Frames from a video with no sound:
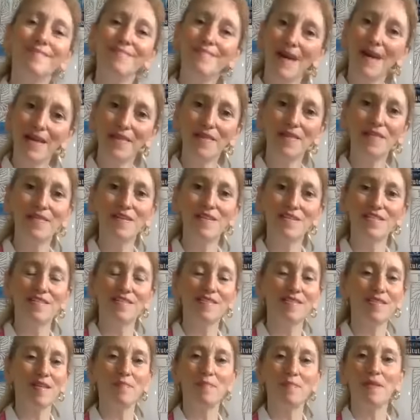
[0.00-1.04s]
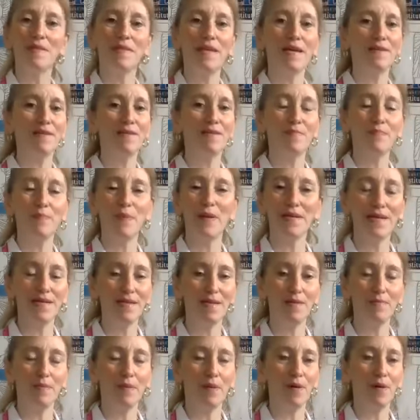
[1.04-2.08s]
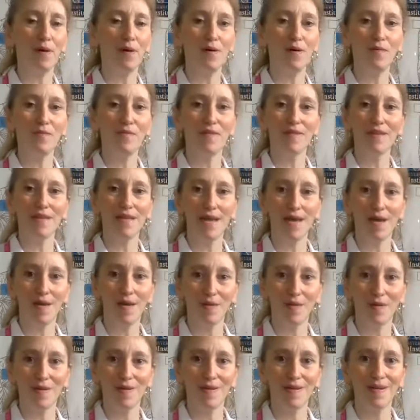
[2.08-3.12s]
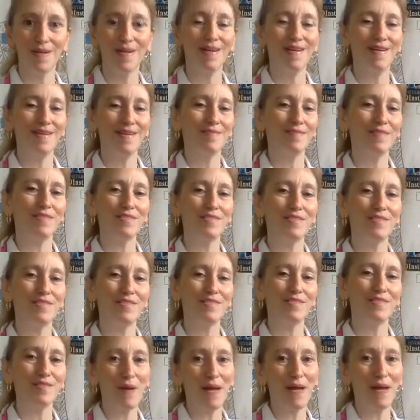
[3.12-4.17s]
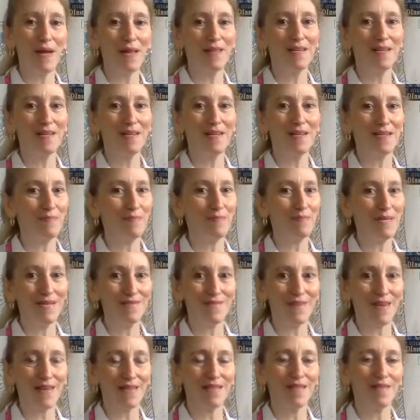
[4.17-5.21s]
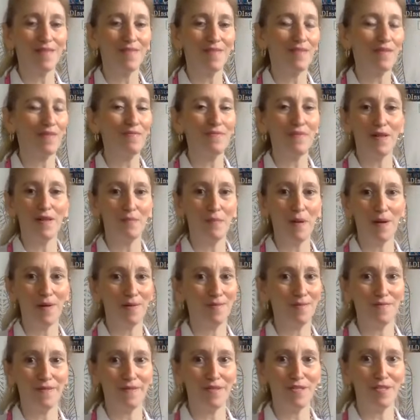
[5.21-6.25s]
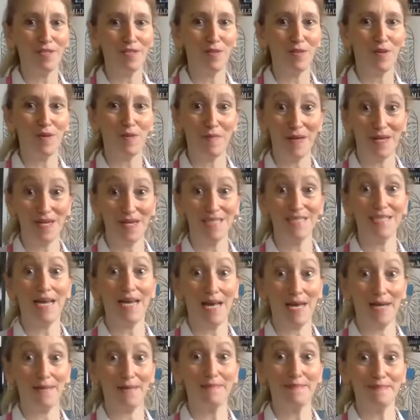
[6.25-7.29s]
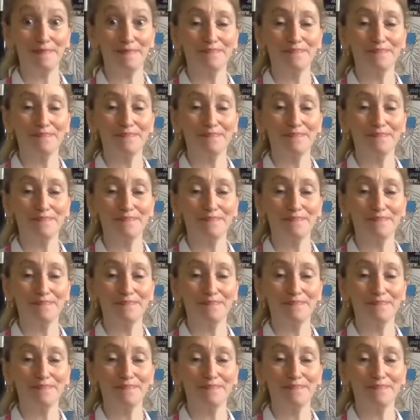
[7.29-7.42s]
rather than just something that you're picking up over the counter, which is probably going to be ineffective and fall apart in a very short amount of time.